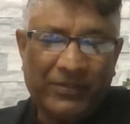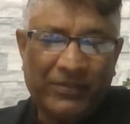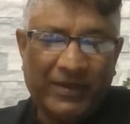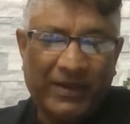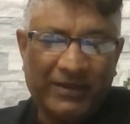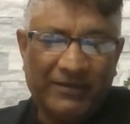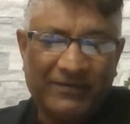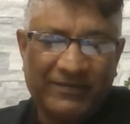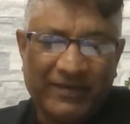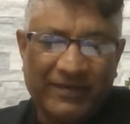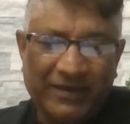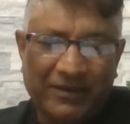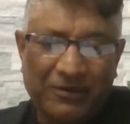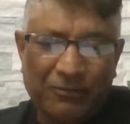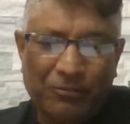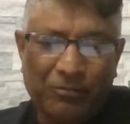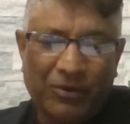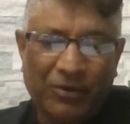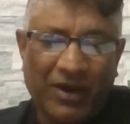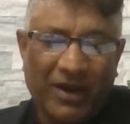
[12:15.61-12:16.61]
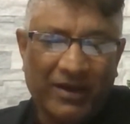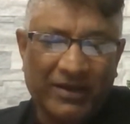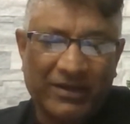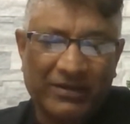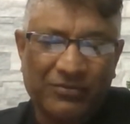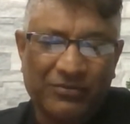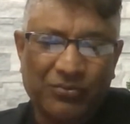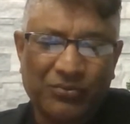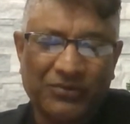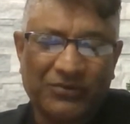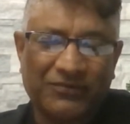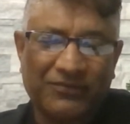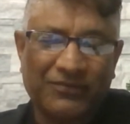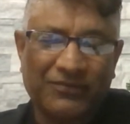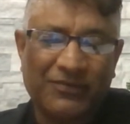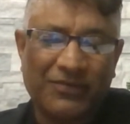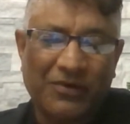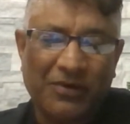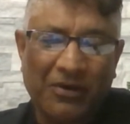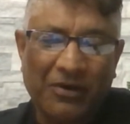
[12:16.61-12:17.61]
10-second bracket was
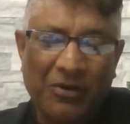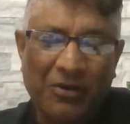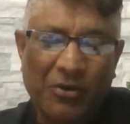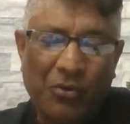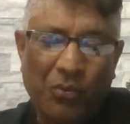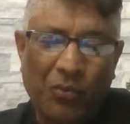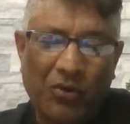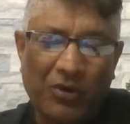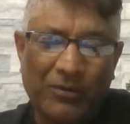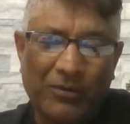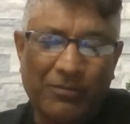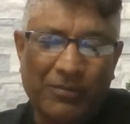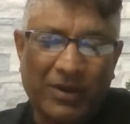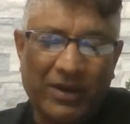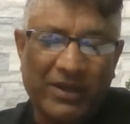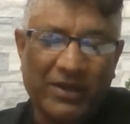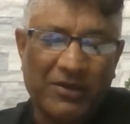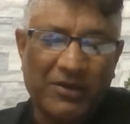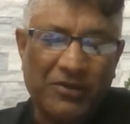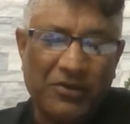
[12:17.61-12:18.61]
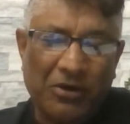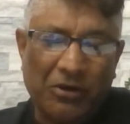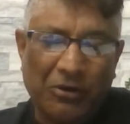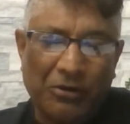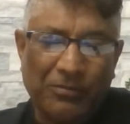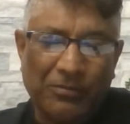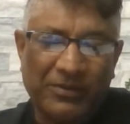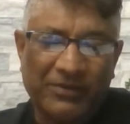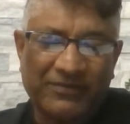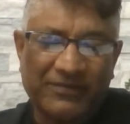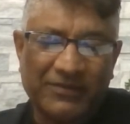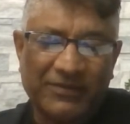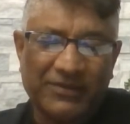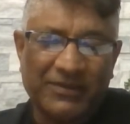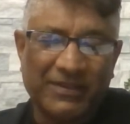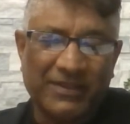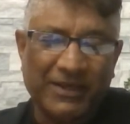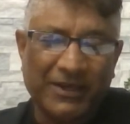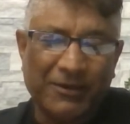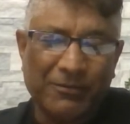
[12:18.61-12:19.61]
won by a young Mr.
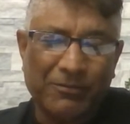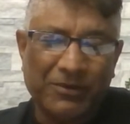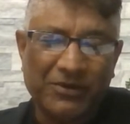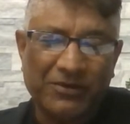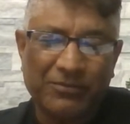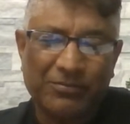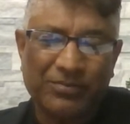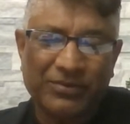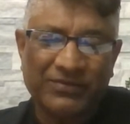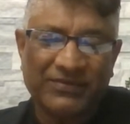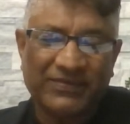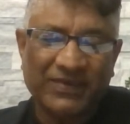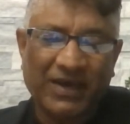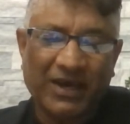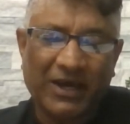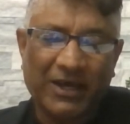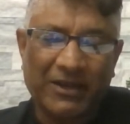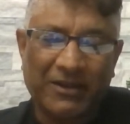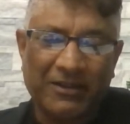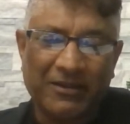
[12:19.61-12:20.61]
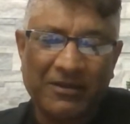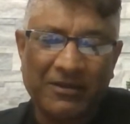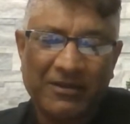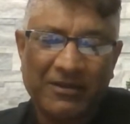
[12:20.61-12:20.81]
Damien Passad,